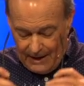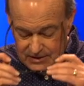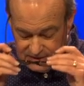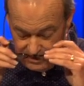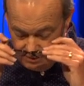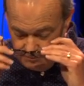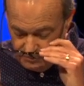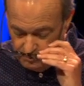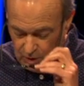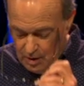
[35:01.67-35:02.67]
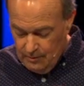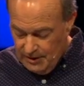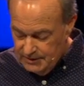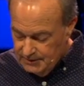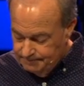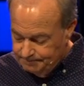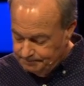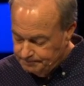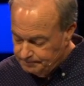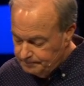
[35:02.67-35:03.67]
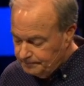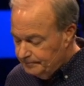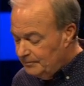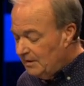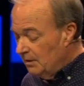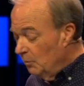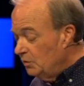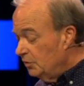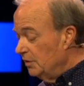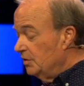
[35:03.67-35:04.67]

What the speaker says: And you see, the problem is, most